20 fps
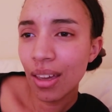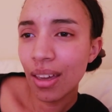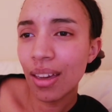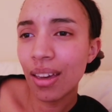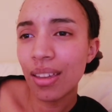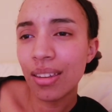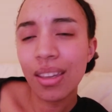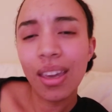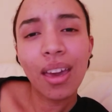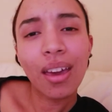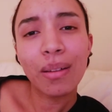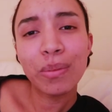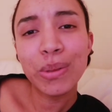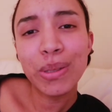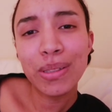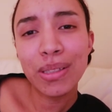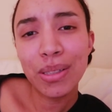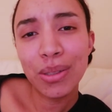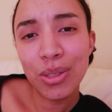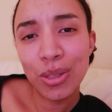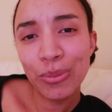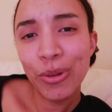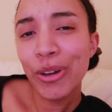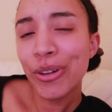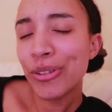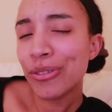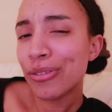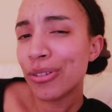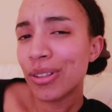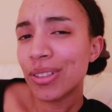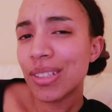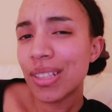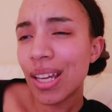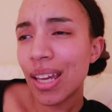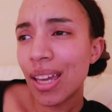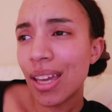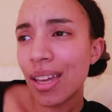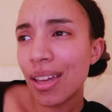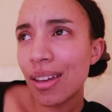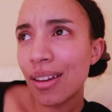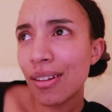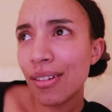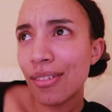and yeah, we'll see you tomorrow for day